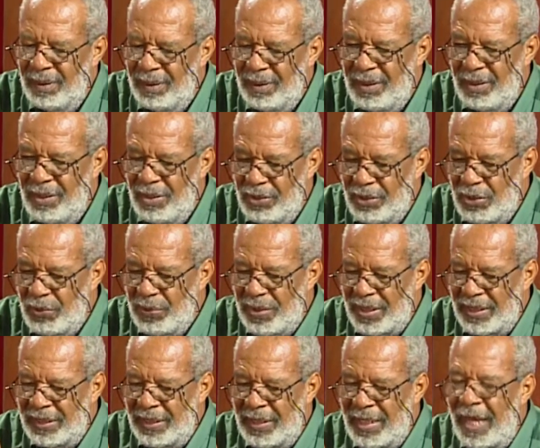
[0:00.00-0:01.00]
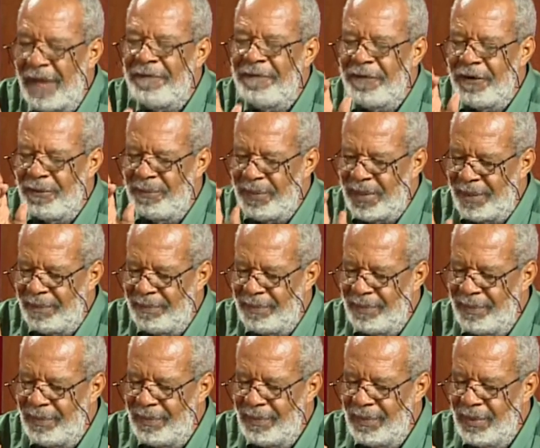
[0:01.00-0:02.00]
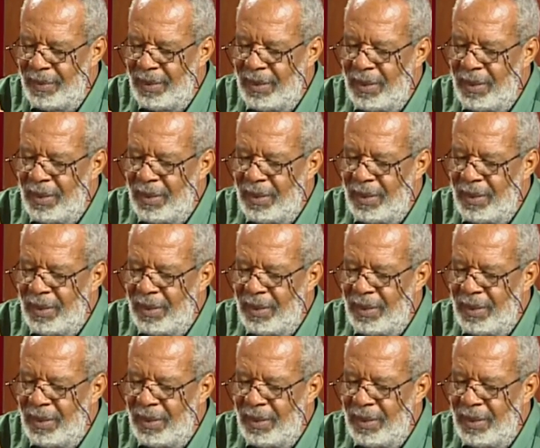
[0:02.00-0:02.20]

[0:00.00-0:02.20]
Those are what I said, affirm them. Mm-hmm.